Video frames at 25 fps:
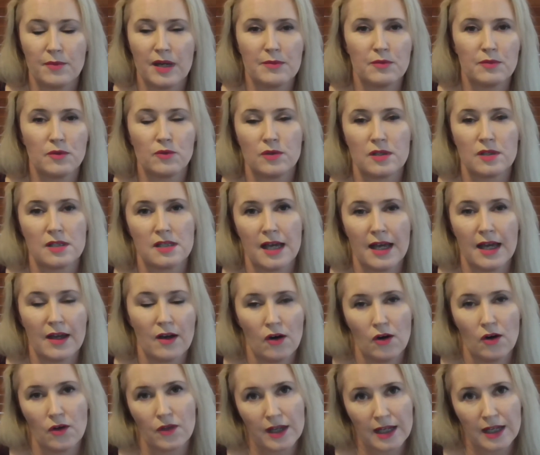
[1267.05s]
People would say,
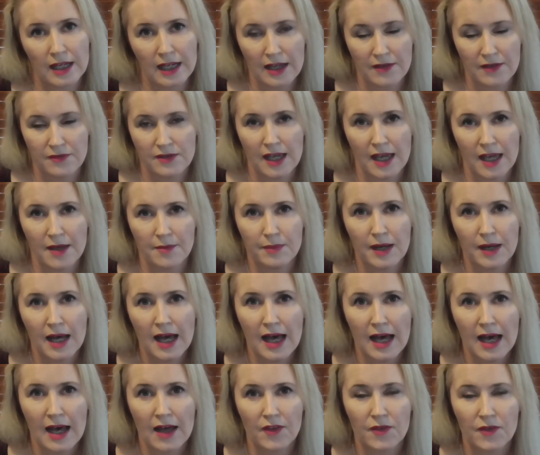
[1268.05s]
"Oh, they're left hand
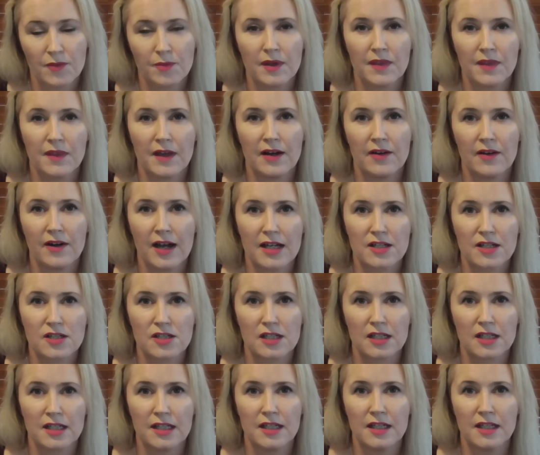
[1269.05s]
path," but they're
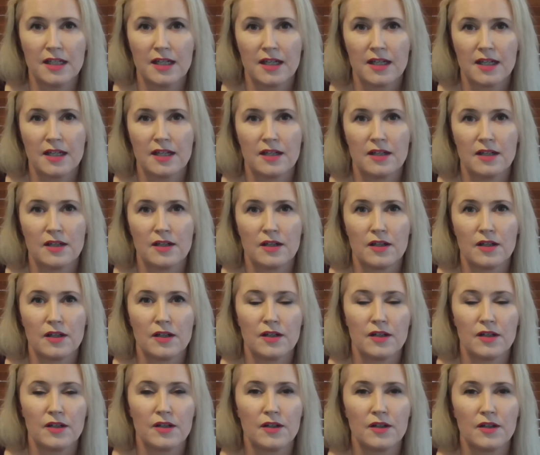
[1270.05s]
actually
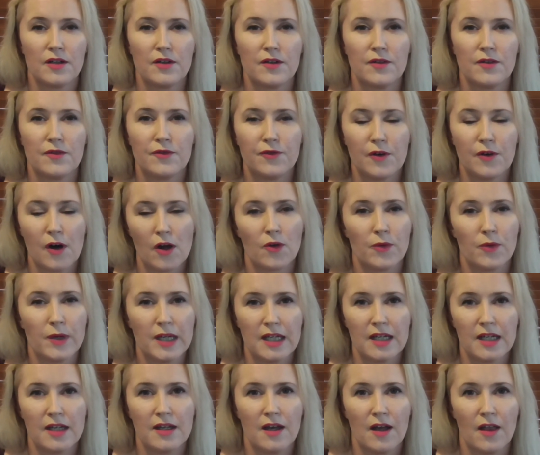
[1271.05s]

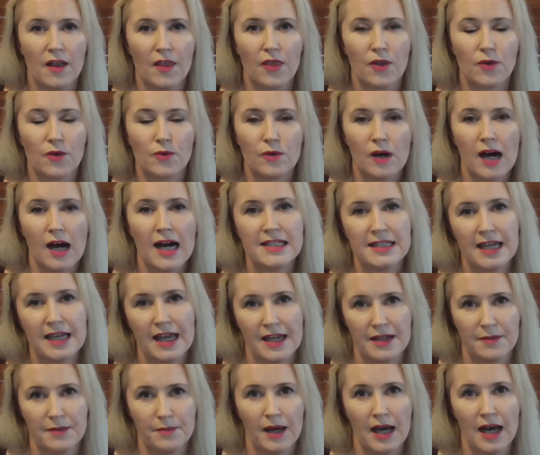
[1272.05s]
following the right
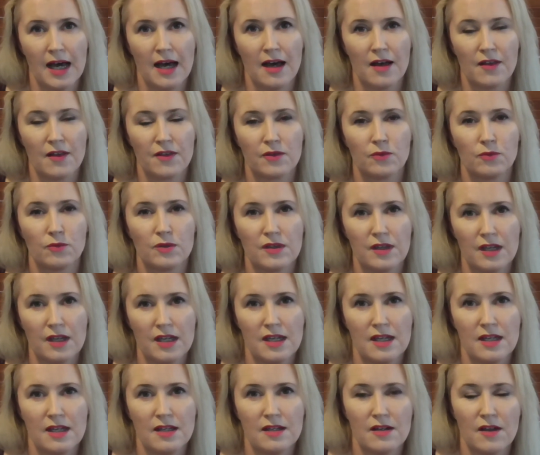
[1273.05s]
hand path
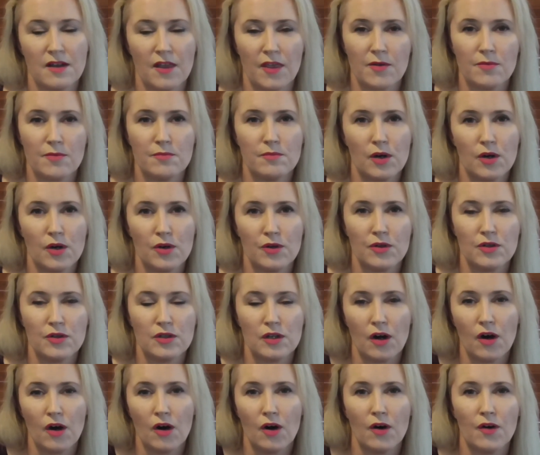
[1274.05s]
within the mode
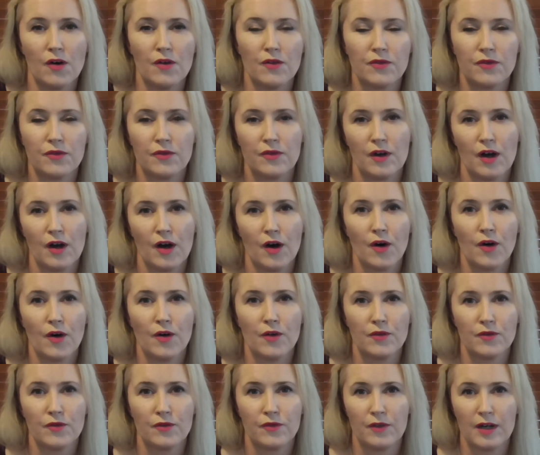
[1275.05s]
of,
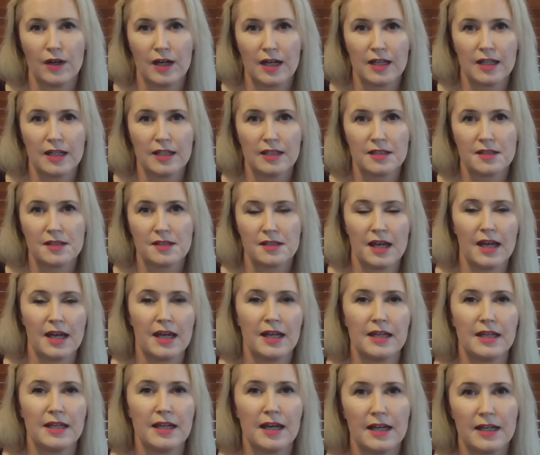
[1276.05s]
of uh,
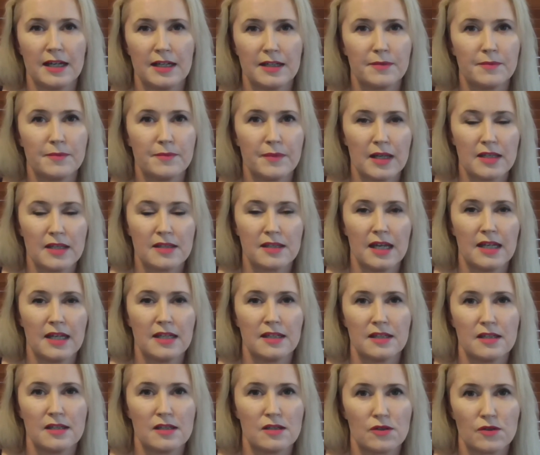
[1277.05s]
say, um, a
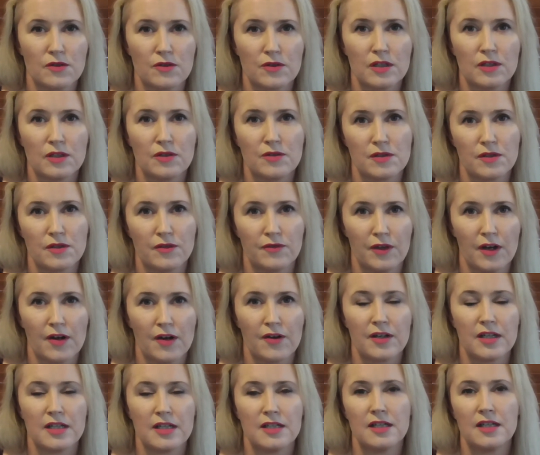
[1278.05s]
Satanist or a
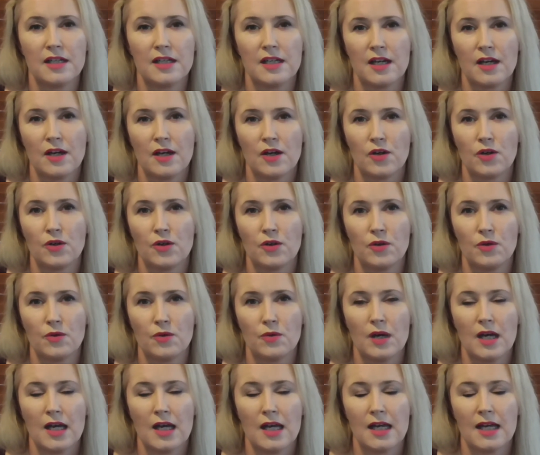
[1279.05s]
Luciferian
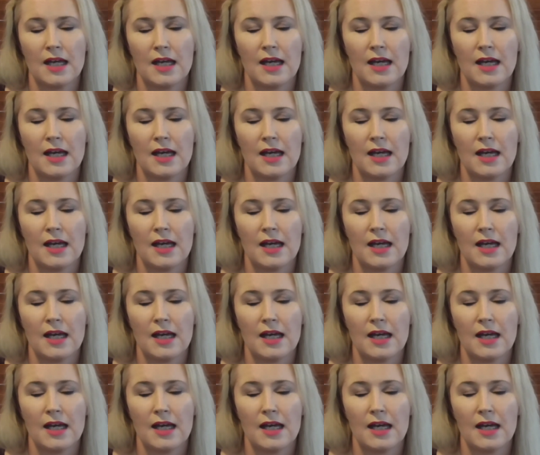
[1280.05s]
who